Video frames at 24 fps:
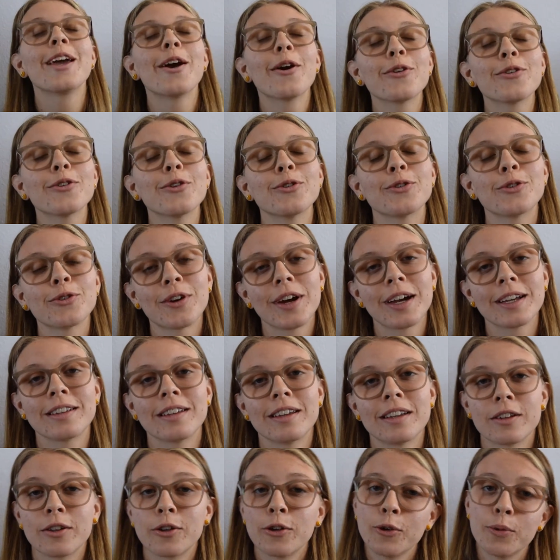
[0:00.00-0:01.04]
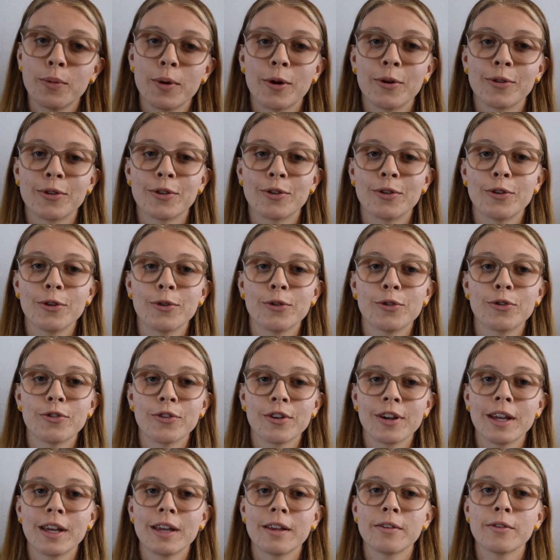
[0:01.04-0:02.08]
He also directed Kubo and the Two
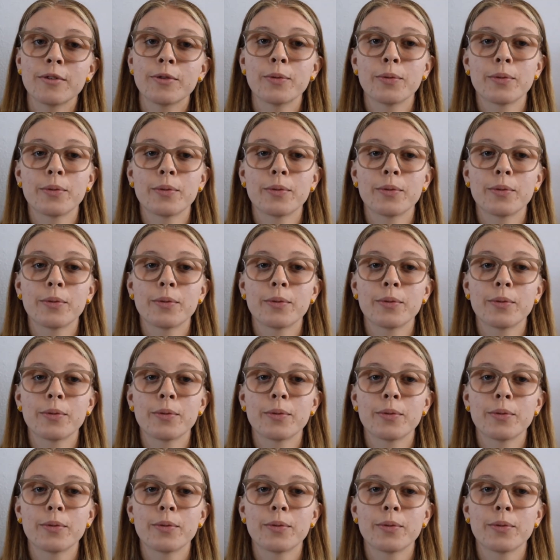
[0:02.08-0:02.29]
Strings,